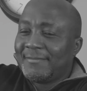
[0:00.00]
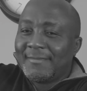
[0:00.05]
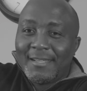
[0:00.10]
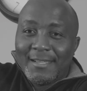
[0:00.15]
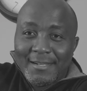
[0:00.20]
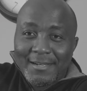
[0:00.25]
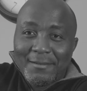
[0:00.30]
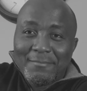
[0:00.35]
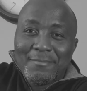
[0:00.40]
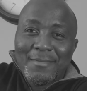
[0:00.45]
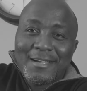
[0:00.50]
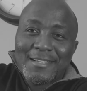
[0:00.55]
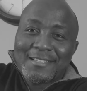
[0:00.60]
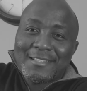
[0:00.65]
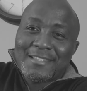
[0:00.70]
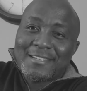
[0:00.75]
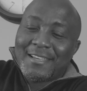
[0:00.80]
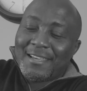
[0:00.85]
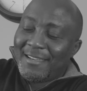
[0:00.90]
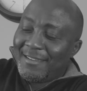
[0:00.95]
and I must
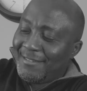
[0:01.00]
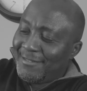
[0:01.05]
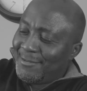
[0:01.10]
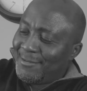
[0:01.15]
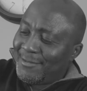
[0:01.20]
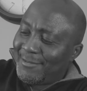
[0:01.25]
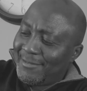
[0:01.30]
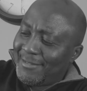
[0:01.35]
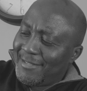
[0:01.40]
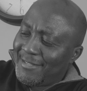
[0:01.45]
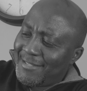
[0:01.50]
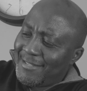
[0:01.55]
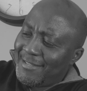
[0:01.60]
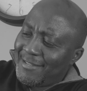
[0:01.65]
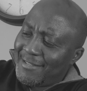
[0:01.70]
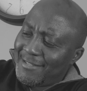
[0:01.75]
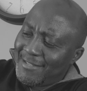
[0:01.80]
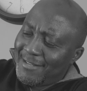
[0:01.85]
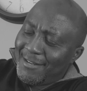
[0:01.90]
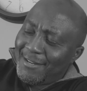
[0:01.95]
say, this thing
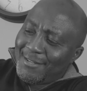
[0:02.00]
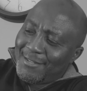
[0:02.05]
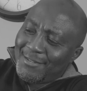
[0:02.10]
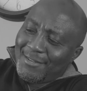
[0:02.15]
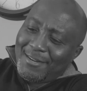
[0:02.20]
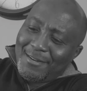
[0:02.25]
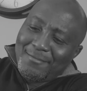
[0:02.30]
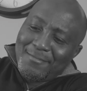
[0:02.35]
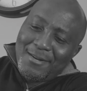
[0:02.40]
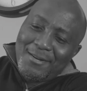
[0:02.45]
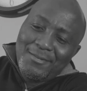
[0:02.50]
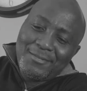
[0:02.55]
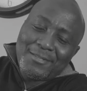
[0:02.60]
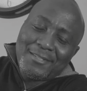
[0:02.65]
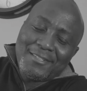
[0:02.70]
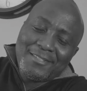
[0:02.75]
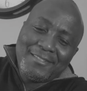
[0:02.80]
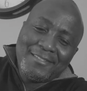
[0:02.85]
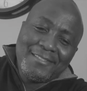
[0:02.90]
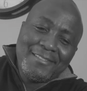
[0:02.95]
is hard to come out.